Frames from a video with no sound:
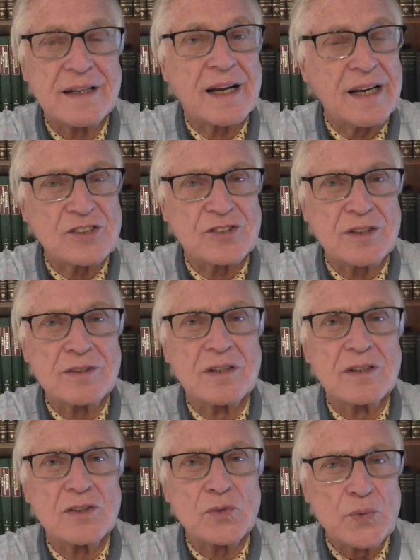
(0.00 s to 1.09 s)
Clustered
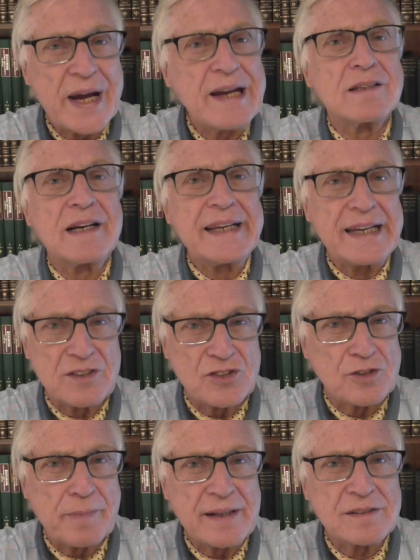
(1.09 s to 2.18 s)
Regularly
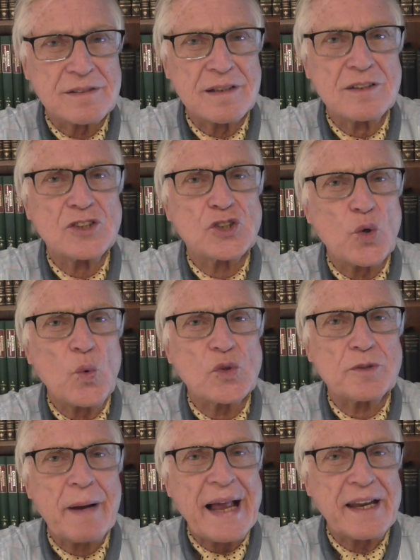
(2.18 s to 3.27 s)
Interspaced
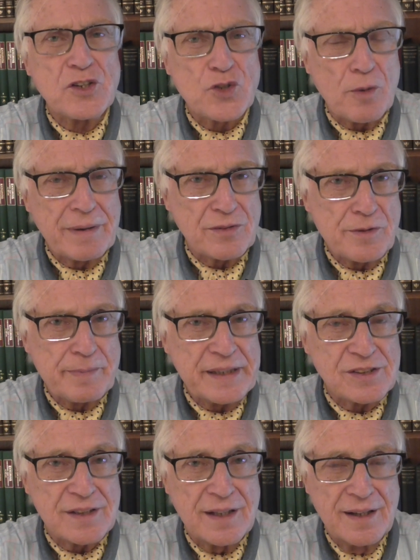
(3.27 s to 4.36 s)
Short Palindromic
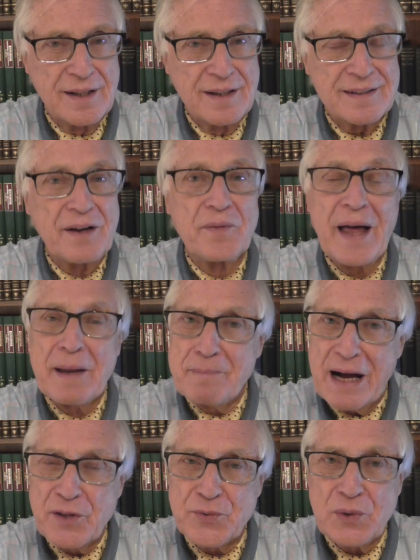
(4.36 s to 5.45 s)
Repeats. Now that
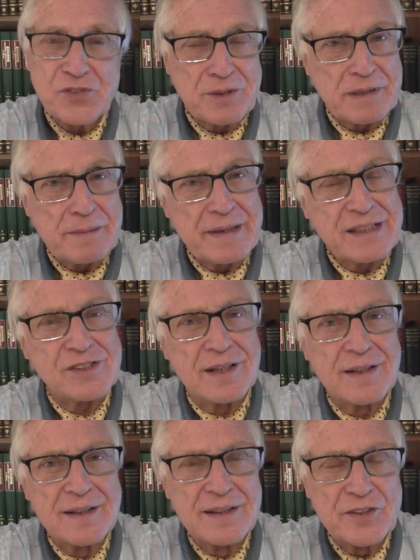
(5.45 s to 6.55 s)
mouthful simply means
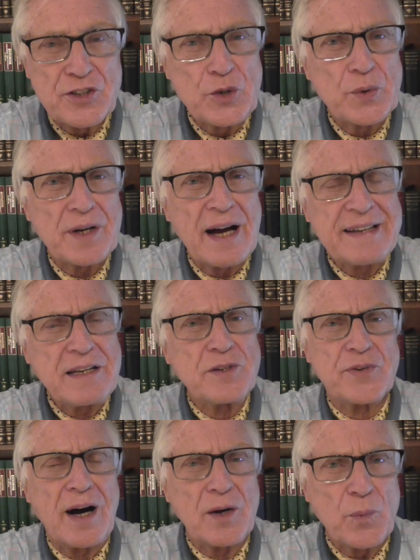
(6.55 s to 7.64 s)
that you can
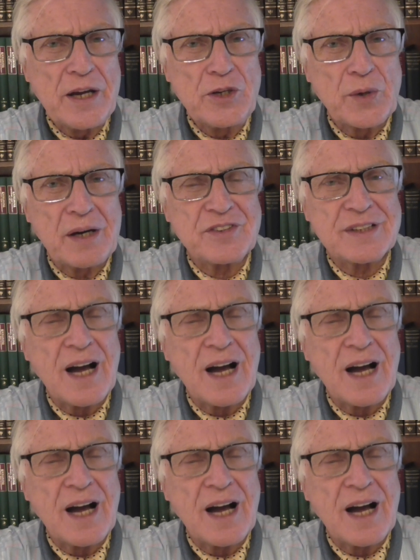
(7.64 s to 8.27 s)
identify where you're going to